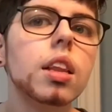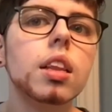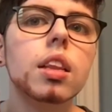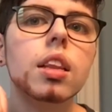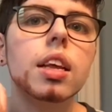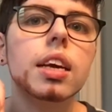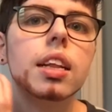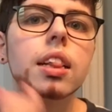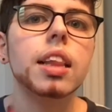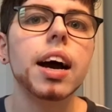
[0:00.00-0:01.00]
Like
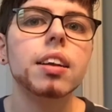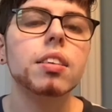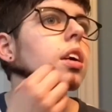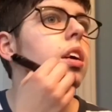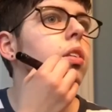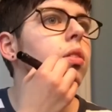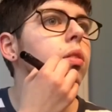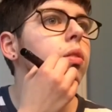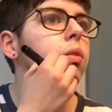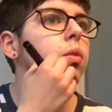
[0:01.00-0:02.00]
that.
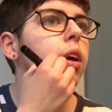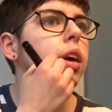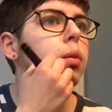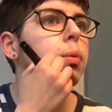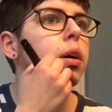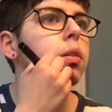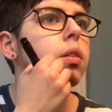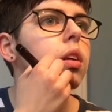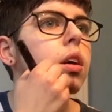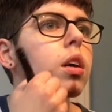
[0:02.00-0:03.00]
Right about
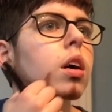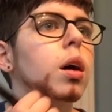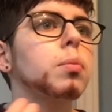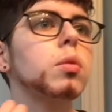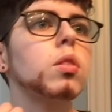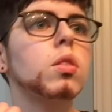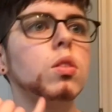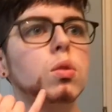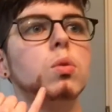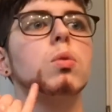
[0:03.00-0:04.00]
up
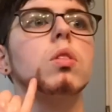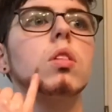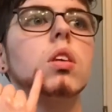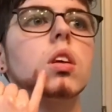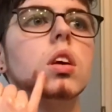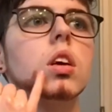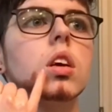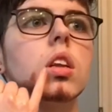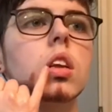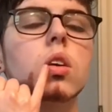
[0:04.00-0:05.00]
to
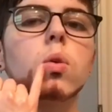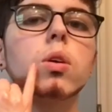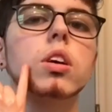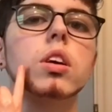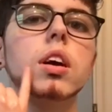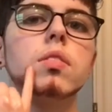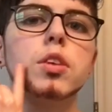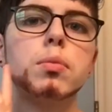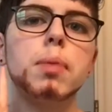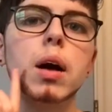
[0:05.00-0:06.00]
the corner of your
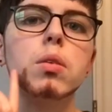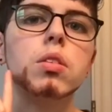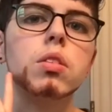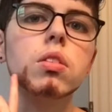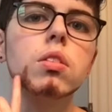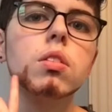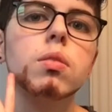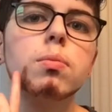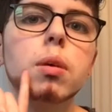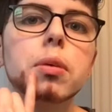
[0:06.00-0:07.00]
mouth,
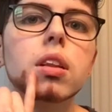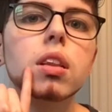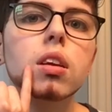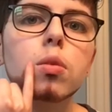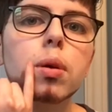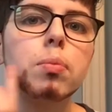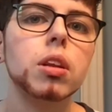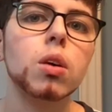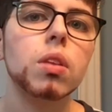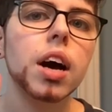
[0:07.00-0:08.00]
maybe a little bit
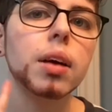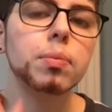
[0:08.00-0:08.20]
below that.